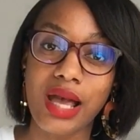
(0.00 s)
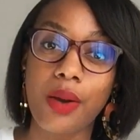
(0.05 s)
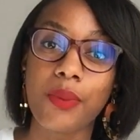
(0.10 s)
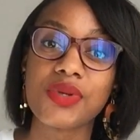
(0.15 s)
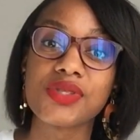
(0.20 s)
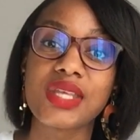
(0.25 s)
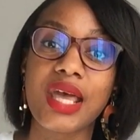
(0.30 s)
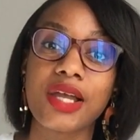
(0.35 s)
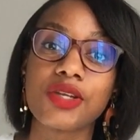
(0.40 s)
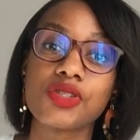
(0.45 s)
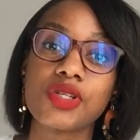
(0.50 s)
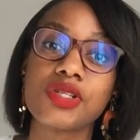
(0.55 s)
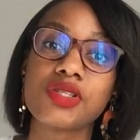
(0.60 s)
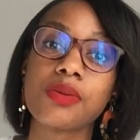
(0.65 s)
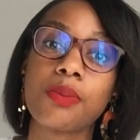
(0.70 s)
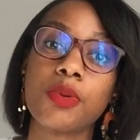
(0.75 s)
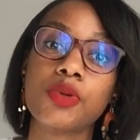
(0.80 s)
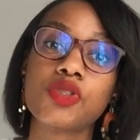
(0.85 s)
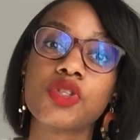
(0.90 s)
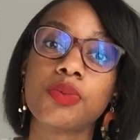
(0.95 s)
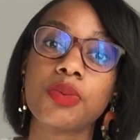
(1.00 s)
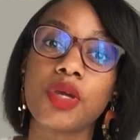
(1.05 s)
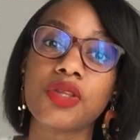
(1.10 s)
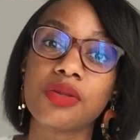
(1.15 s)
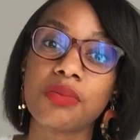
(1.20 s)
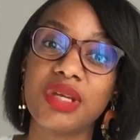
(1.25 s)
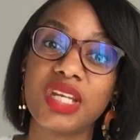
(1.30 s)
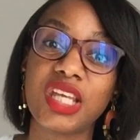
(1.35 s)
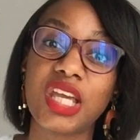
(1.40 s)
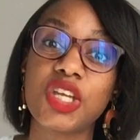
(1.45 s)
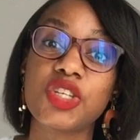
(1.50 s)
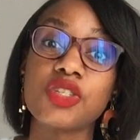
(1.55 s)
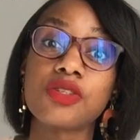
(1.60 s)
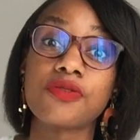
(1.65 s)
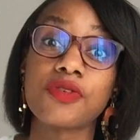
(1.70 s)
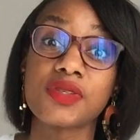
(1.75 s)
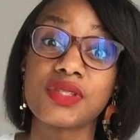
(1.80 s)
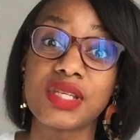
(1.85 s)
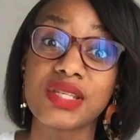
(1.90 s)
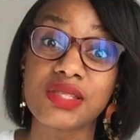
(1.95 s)
I was actually supposed to be on the medication
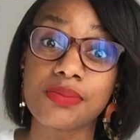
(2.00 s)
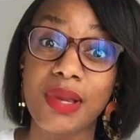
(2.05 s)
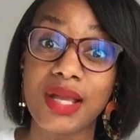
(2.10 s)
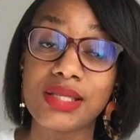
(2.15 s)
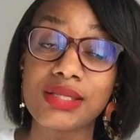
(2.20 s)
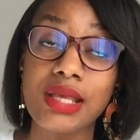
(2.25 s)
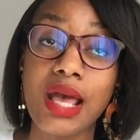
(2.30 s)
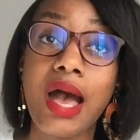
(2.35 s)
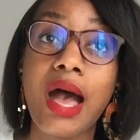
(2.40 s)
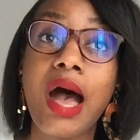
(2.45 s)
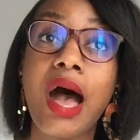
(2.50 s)
for 6 months,